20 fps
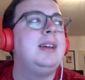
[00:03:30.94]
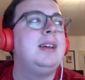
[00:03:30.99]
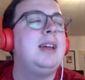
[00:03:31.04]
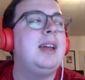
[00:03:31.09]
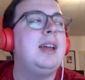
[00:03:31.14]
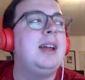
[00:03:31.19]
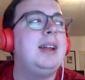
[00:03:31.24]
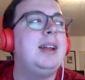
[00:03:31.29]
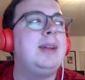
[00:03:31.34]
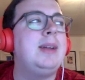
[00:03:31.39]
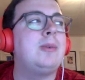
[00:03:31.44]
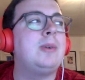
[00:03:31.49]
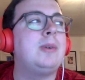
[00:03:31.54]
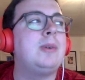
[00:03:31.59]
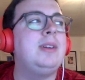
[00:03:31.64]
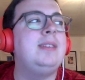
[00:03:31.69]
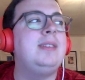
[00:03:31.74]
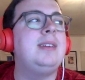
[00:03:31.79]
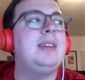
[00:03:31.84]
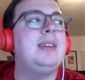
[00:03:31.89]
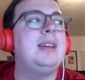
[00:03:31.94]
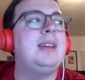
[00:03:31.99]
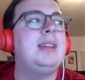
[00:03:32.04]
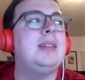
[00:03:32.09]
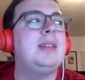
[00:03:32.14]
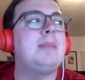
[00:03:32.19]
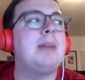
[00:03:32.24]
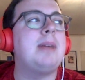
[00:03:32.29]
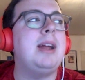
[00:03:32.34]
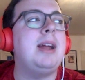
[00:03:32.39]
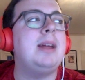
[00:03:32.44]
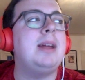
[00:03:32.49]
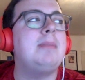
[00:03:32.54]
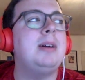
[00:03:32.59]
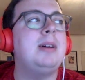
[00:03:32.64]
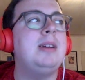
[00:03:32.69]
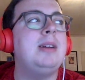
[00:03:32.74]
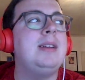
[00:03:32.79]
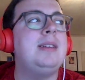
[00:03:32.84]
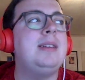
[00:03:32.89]
any reason to hit the panic
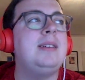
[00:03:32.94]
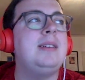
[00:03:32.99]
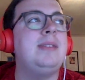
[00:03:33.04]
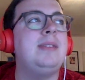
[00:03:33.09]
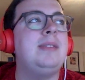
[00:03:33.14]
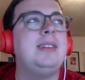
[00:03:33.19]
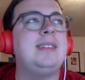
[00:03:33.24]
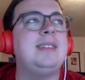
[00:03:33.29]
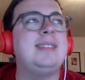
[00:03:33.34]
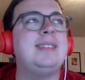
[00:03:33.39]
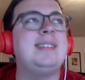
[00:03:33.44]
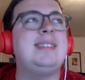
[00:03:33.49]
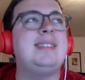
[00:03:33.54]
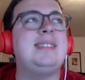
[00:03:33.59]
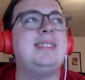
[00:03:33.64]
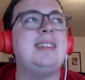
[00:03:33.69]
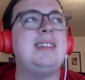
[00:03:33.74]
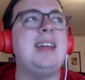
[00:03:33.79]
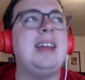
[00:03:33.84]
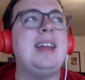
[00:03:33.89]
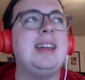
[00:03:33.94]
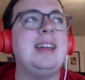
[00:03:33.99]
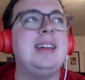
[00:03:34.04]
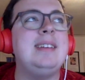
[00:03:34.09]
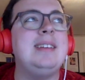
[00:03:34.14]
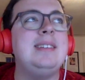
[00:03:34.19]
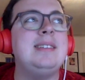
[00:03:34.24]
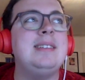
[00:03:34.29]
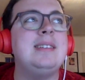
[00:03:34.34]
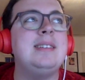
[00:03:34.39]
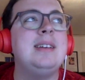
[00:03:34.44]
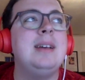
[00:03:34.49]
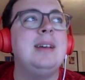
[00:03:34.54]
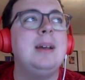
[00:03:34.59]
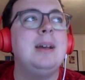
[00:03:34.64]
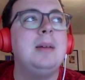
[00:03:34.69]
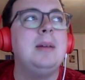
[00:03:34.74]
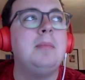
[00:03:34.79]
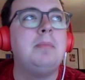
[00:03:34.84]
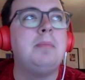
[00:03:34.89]
button. It definitely stings,
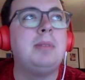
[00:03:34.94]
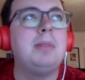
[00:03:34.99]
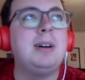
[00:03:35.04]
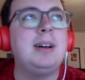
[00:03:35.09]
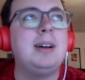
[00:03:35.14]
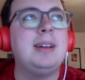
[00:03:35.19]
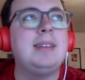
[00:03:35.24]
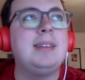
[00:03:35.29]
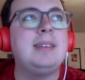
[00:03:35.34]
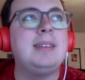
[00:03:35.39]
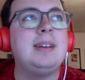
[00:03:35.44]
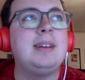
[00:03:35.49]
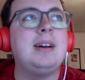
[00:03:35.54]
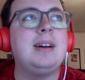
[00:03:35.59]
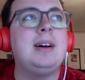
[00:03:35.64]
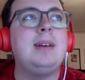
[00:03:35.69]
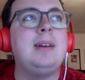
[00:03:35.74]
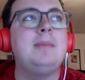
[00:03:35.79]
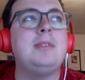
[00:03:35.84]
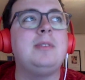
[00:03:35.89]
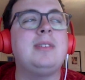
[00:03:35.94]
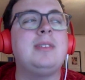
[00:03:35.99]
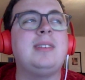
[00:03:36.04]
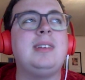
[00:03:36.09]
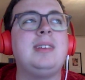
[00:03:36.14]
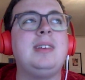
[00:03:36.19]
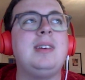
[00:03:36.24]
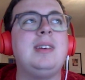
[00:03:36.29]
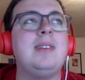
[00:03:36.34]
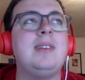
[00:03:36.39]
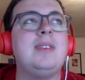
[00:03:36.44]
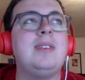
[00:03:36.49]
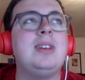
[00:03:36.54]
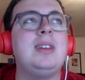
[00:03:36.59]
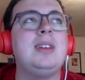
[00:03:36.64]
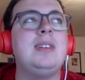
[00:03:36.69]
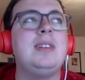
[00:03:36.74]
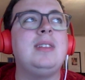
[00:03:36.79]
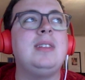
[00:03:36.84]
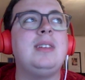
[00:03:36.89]
but um, just
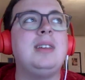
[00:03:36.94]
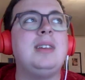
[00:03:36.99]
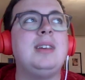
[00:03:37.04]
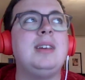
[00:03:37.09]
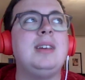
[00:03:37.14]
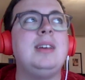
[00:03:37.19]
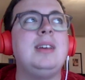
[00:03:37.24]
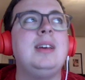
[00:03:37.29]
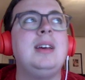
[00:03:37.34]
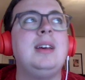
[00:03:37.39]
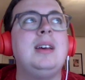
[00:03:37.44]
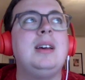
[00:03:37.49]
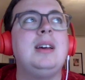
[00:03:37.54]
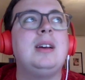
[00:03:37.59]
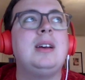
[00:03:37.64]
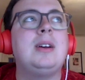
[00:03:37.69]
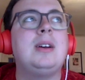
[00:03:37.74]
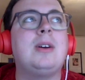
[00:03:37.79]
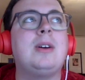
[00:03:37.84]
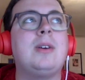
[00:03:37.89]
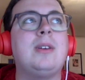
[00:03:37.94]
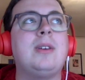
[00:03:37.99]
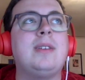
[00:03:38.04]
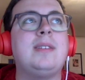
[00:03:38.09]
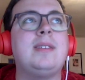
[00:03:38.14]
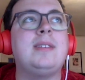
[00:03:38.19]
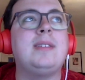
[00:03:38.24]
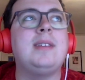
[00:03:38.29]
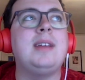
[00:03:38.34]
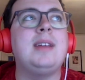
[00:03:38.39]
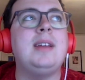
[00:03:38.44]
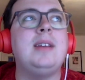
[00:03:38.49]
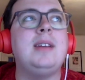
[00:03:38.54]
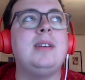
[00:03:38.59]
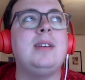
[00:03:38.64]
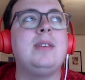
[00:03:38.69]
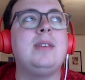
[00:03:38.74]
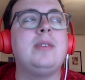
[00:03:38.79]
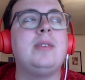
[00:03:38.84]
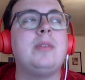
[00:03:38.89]
given the current state
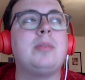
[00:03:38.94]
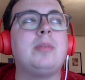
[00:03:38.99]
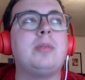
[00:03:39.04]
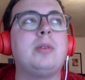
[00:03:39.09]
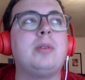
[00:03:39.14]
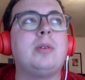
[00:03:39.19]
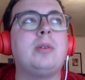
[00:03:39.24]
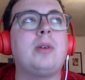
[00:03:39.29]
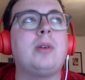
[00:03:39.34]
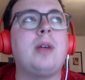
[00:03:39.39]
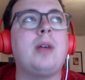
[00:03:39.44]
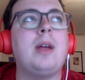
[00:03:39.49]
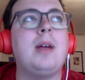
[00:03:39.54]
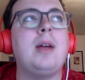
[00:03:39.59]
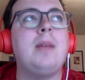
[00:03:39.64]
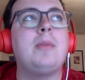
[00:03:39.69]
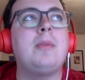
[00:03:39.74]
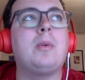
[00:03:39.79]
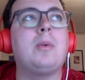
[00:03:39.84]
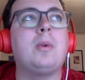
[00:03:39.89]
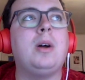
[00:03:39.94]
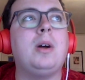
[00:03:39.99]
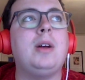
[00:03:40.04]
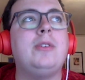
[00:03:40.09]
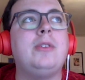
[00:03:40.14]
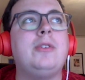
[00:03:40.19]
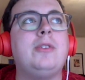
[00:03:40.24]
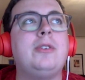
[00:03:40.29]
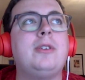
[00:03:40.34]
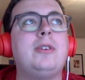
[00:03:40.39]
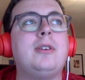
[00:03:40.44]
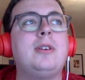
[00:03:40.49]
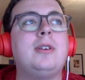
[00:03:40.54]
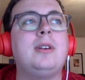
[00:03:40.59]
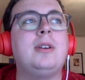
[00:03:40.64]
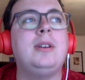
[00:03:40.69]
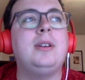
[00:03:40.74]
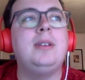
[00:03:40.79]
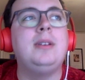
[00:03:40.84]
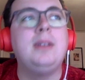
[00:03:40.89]
of the program, the roster,
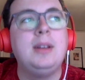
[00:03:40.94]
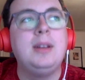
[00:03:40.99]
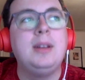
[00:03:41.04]
and